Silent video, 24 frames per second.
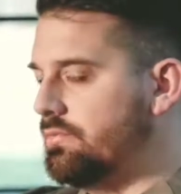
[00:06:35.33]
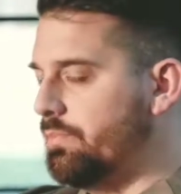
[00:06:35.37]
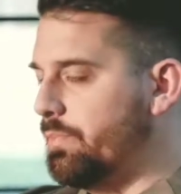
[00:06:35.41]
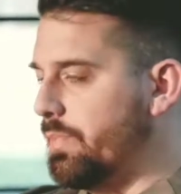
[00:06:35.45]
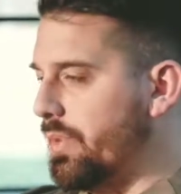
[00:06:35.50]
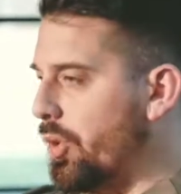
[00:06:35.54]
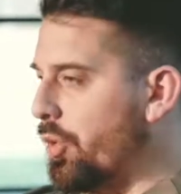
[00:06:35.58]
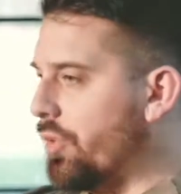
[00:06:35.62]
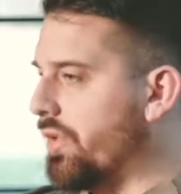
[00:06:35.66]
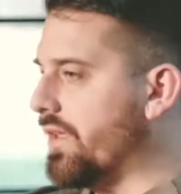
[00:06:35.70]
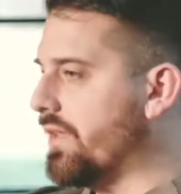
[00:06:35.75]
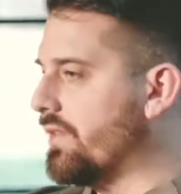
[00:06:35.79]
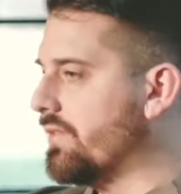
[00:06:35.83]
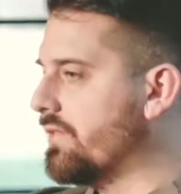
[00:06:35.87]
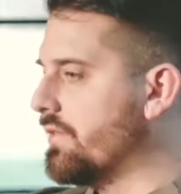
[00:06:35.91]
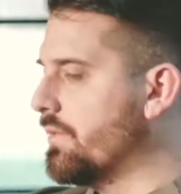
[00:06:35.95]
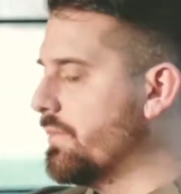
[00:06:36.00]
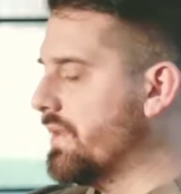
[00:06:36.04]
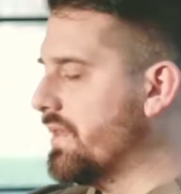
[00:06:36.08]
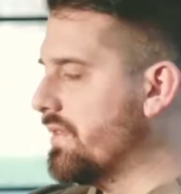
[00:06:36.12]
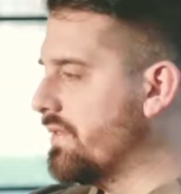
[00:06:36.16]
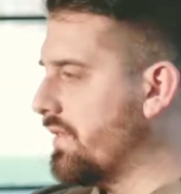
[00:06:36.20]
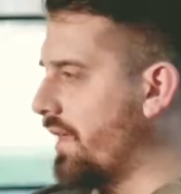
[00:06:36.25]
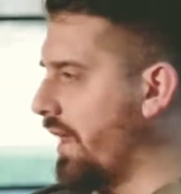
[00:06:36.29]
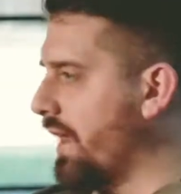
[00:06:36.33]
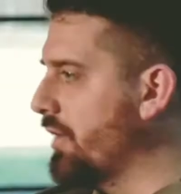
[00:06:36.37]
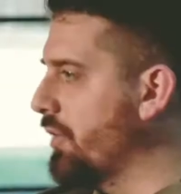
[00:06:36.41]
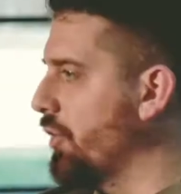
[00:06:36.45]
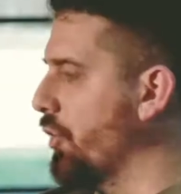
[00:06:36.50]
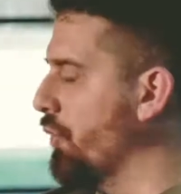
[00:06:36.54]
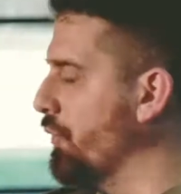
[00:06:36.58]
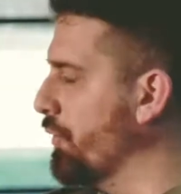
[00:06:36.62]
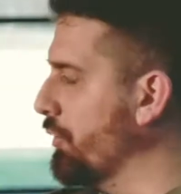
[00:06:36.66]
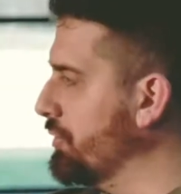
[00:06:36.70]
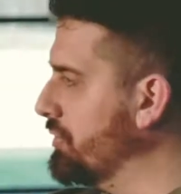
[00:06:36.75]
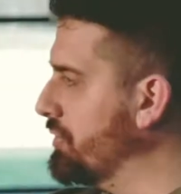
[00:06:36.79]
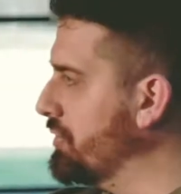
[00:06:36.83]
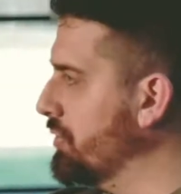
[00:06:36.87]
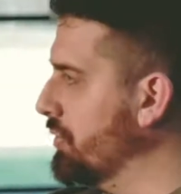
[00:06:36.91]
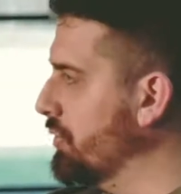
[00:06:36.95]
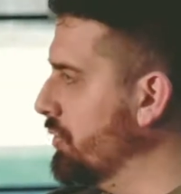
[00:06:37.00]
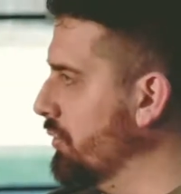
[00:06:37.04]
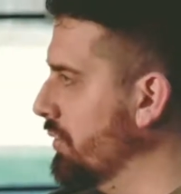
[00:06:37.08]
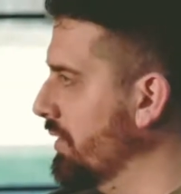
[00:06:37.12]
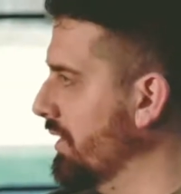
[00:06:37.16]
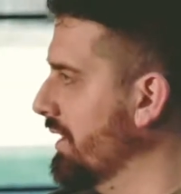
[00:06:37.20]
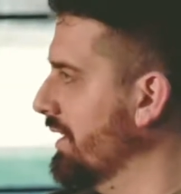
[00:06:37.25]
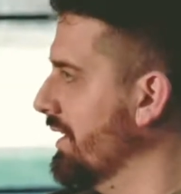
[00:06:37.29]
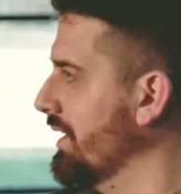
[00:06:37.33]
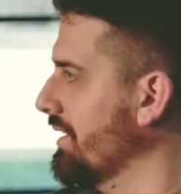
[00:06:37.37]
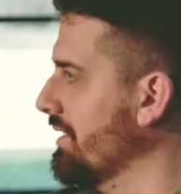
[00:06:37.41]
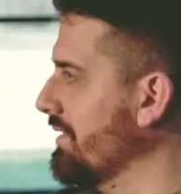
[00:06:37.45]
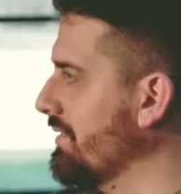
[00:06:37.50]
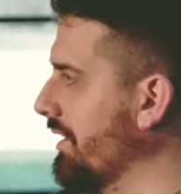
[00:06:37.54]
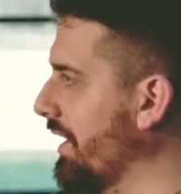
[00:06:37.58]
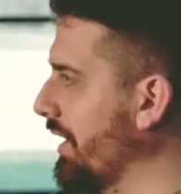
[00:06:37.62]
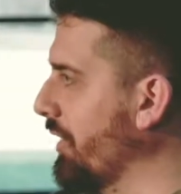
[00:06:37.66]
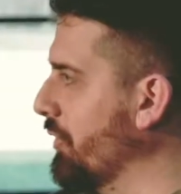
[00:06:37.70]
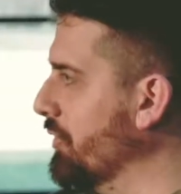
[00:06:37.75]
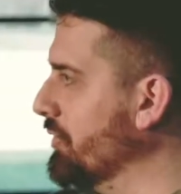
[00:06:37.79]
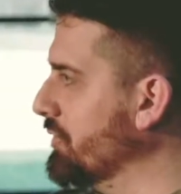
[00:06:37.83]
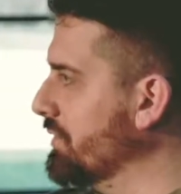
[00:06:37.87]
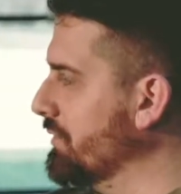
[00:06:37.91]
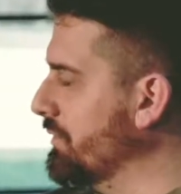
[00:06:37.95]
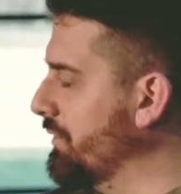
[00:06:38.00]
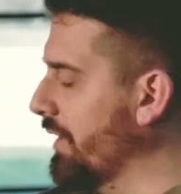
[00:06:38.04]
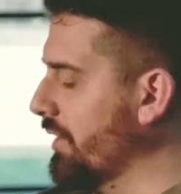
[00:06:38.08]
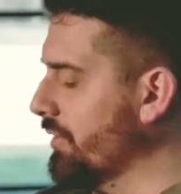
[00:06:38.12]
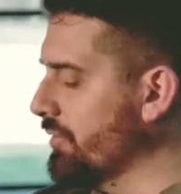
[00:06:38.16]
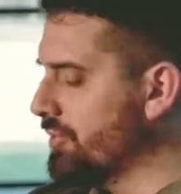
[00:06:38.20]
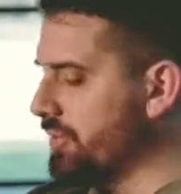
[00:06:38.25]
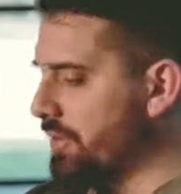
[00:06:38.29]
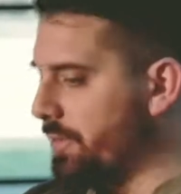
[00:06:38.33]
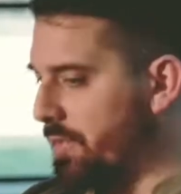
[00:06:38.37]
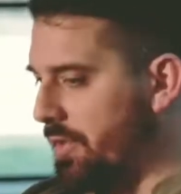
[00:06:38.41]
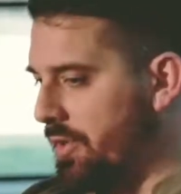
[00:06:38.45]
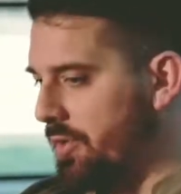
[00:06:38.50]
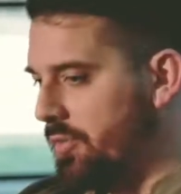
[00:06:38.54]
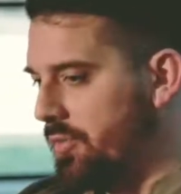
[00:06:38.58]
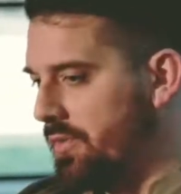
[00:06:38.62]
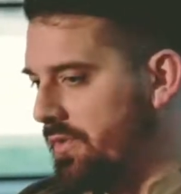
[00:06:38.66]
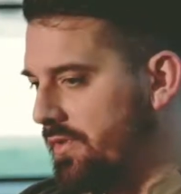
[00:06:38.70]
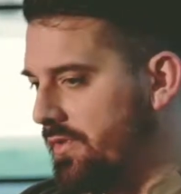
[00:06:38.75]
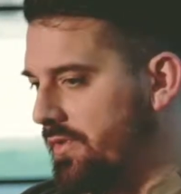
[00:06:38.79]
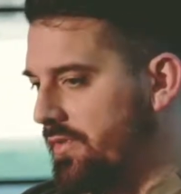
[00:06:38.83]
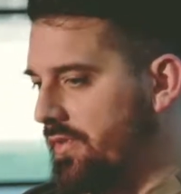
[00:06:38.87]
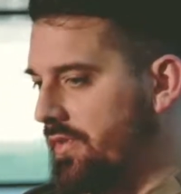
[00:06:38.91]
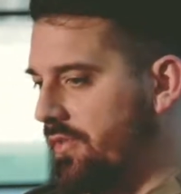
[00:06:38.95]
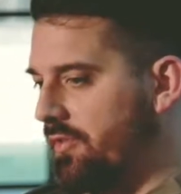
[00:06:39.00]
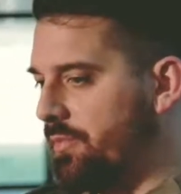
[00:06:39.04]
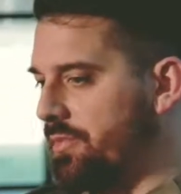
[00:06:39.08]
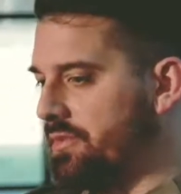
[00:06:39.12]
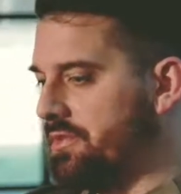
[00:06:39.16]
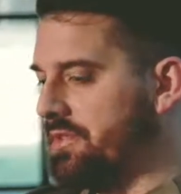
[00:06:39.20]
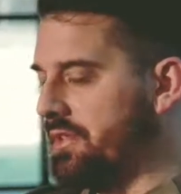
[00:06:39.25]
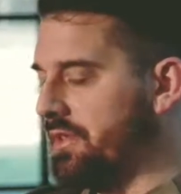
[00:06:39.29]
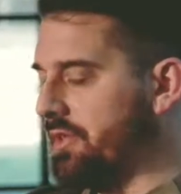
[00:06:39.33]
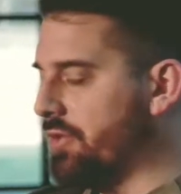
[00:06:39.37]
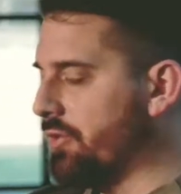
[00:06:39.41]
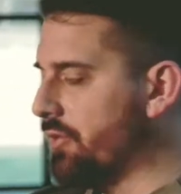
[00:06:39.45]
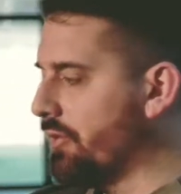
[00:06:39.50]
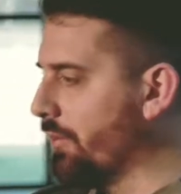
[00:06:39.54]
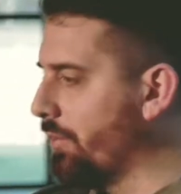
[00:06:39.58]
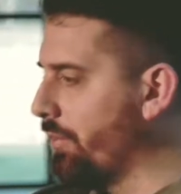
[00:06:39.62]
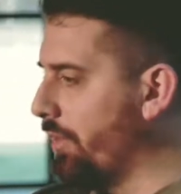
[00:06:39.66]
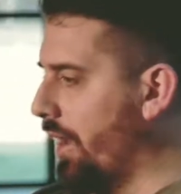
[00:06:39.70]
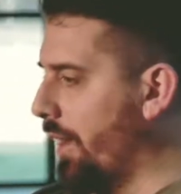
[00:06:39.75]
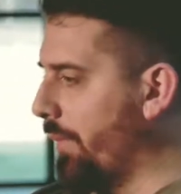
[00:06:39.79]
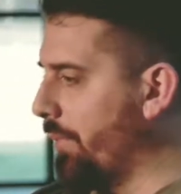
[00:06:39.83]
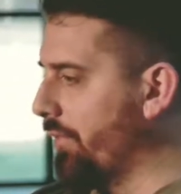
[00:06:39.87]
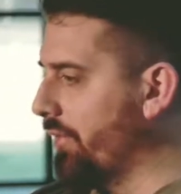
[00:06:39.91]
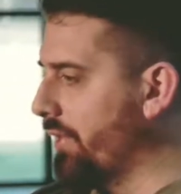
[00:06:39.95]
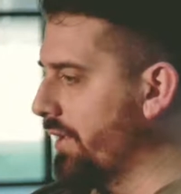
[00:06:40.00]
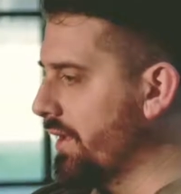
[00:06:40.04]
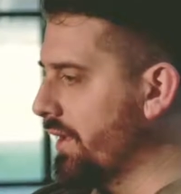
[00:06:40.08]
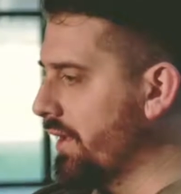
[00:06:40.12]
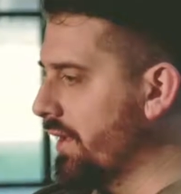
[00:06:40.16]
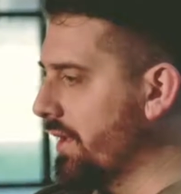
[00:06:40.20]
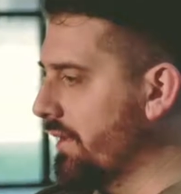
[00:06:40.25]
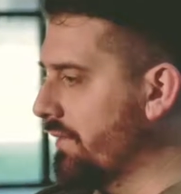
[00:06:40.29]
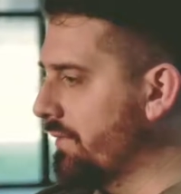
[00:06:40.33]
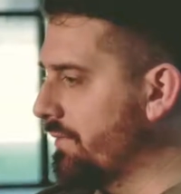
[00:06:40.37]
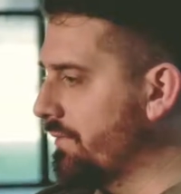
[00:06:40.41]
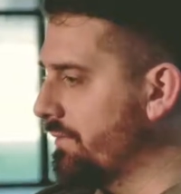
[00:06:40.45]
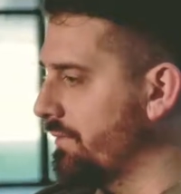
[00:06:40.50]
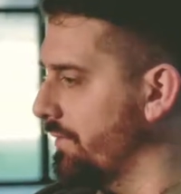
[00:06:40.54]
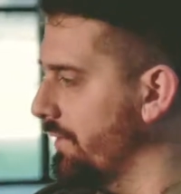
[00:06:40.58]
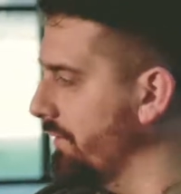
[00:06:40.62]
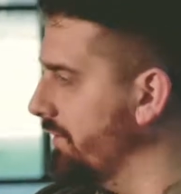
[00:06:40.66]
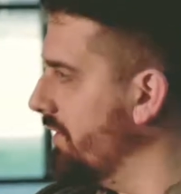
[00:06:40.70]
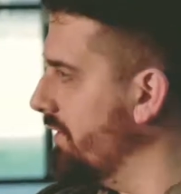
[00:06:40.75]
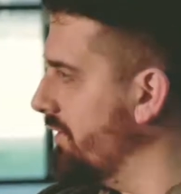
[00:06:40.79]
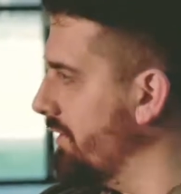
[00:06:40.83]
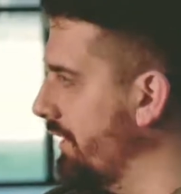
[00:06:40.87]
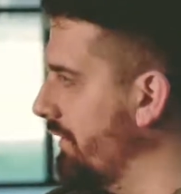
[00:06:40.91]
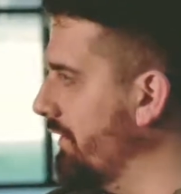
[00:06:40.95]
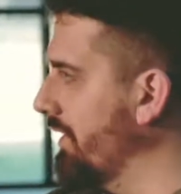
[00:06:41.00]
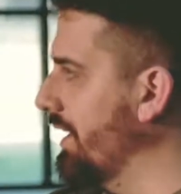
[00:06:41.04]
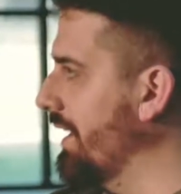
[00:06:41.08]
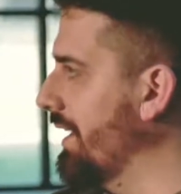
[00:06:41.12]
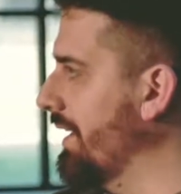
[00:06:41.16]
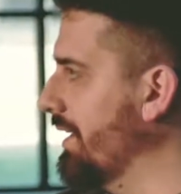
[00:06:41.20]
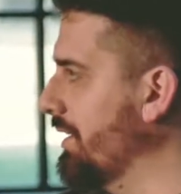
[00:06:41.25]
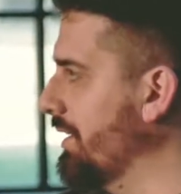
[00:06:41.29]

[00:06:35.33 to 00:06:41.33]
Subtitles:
buildings to be signed over to Zion Christian Fellowship, it was this particular property at 5780